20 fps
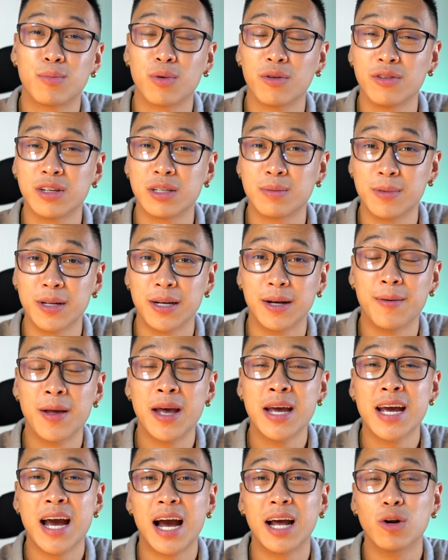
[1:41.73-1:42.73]
profit split.
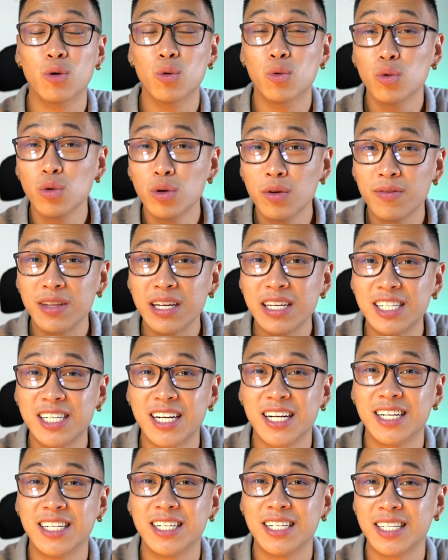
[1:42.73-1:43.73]
And all of these
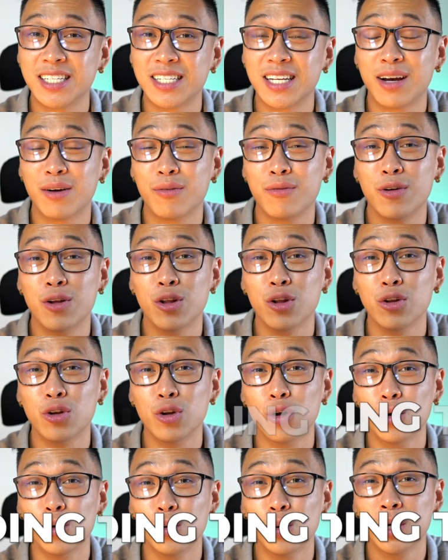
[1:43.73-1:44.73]
challenges have
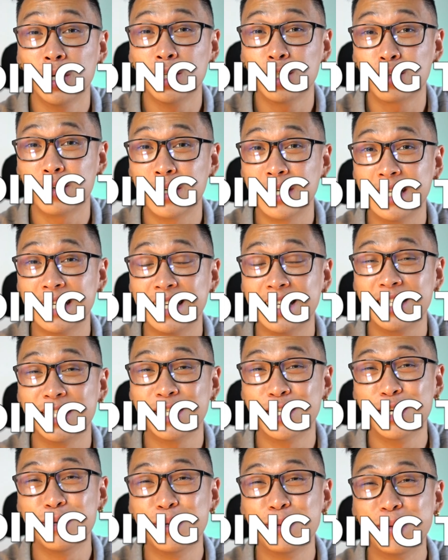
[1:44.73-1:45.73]
no trading
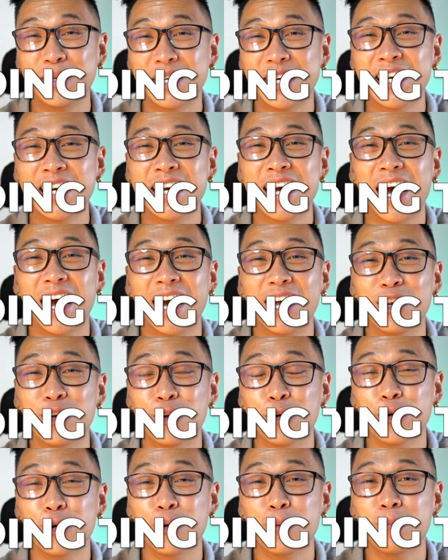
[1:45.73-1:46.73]
time limit and
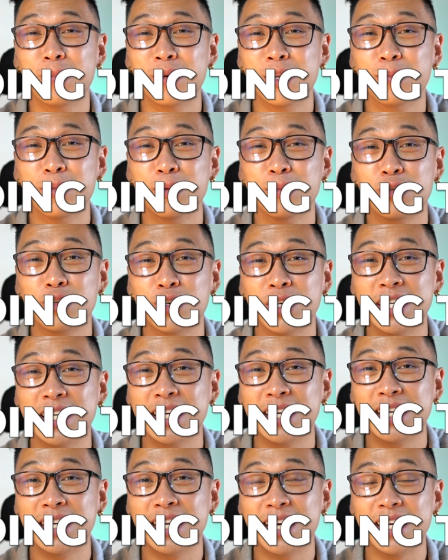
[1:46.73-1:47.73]
no minimum
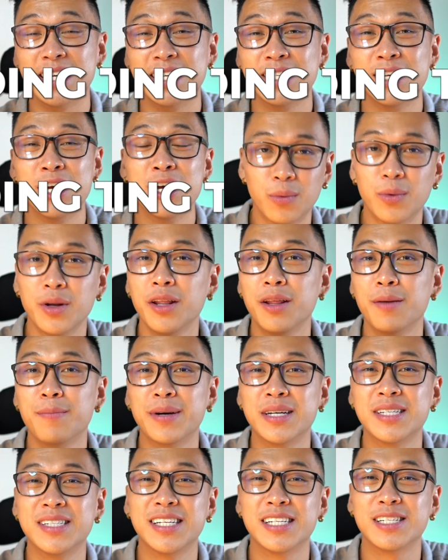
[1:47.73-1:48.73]
trading days. One of the
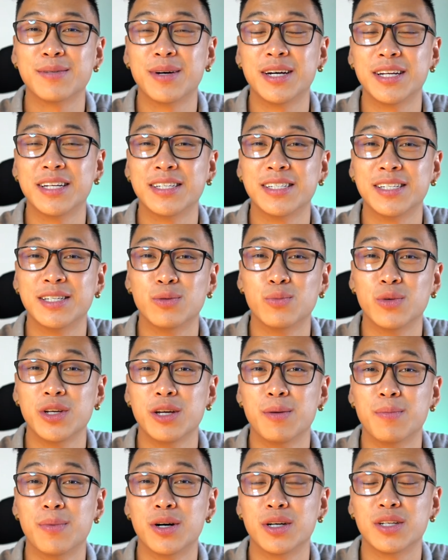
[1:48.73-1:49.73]
best things about this is when
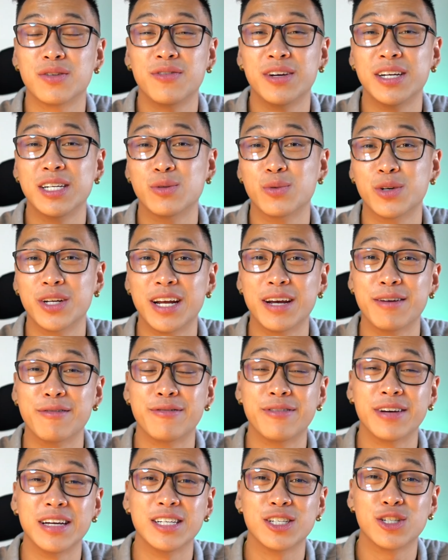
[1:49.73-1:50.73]
you pass phase 1 and
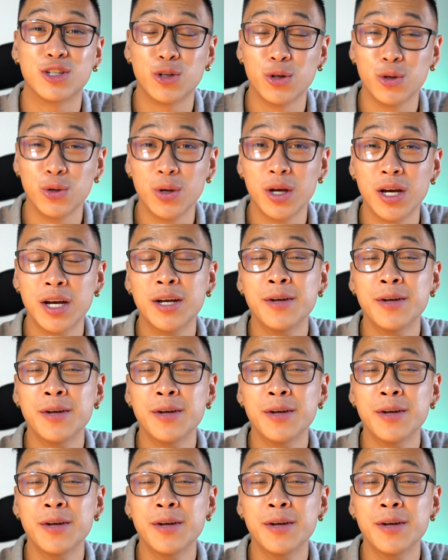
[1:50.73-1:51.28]
phase 2,